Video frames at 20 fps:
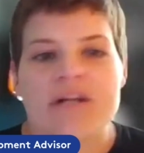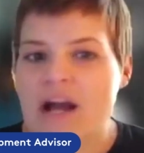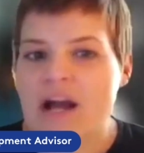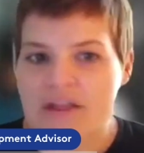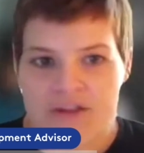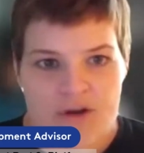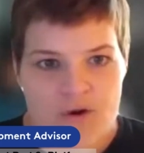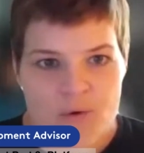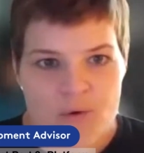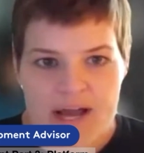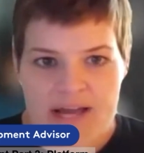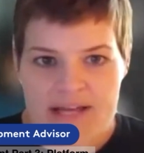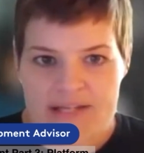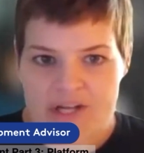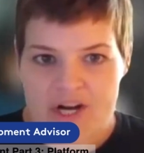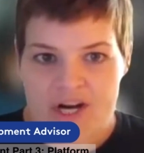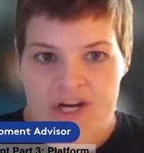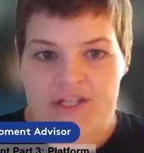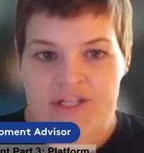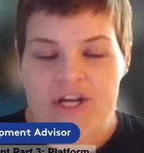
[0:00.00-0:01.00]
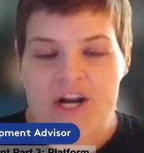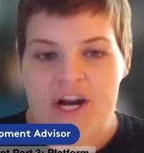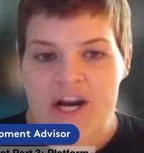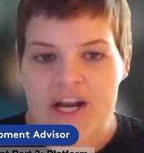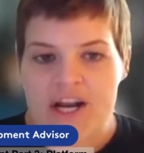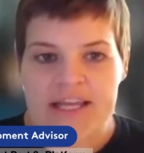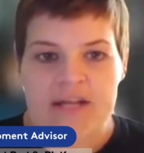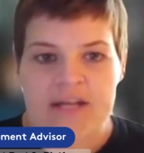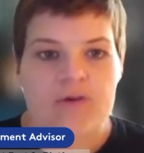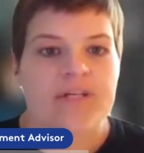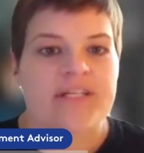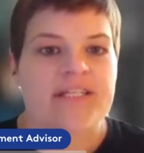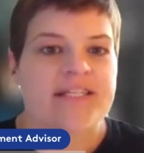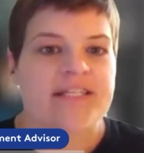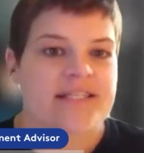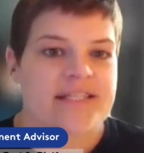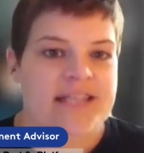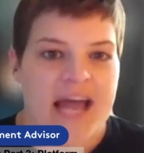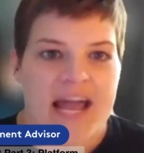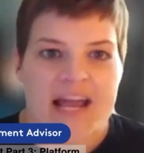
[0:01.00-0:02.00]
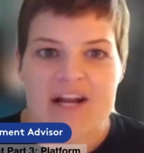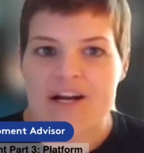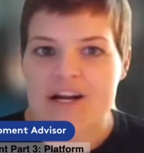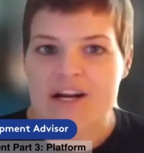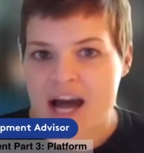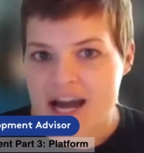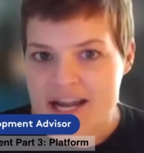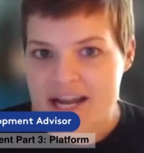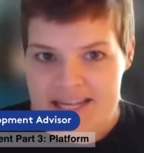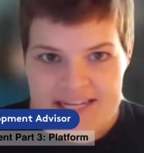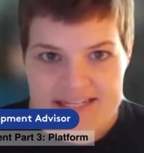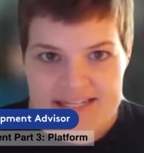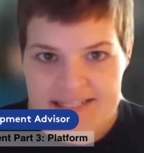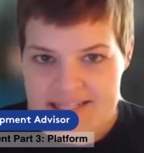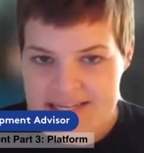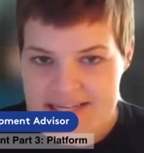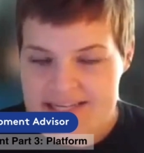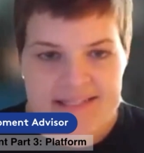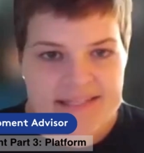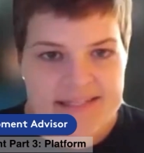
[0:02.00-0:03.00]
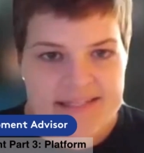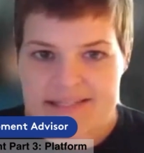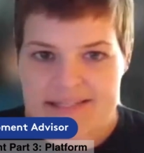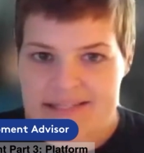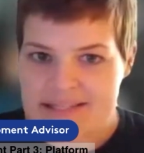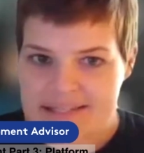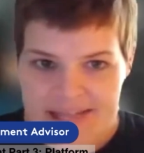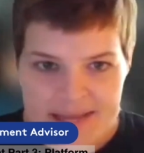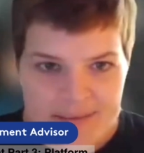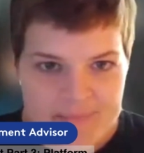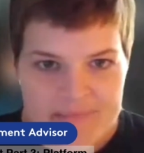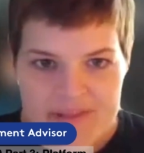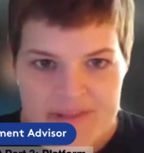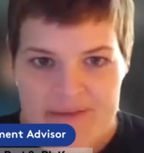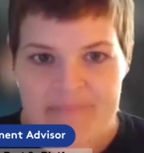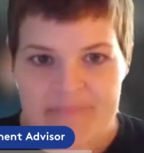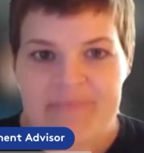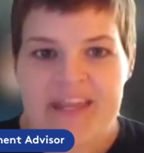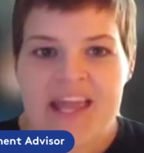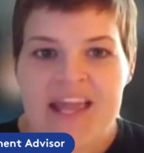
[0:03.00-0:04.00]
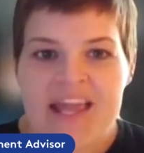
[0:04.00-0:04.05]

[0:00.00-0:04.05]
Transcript: or otherwise, our target or desired audience is. It's the same thing.